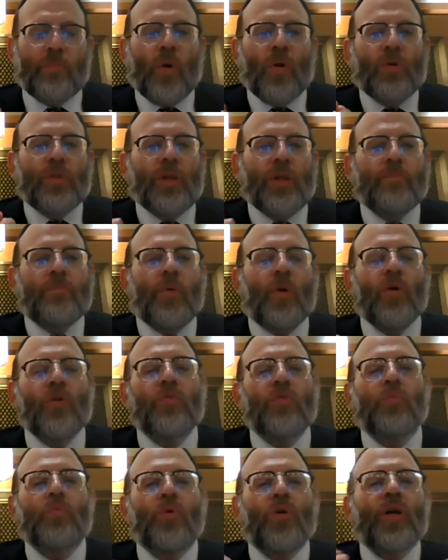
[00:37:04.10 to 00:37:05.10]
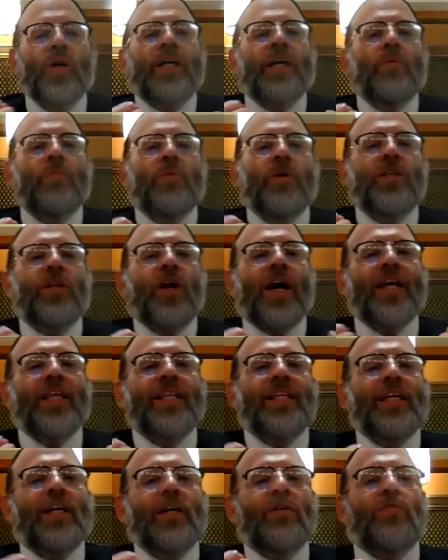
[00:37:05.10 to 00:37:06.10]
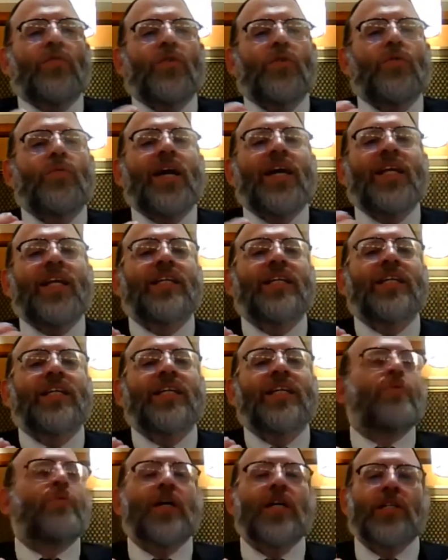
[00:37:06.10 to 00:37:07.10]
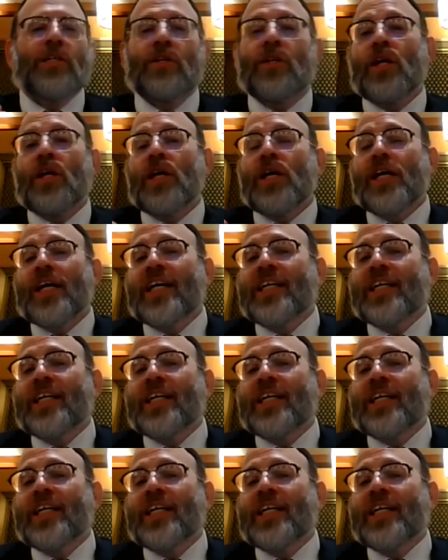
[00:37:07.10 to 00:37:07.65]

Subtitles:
both working with the idea of creating separation.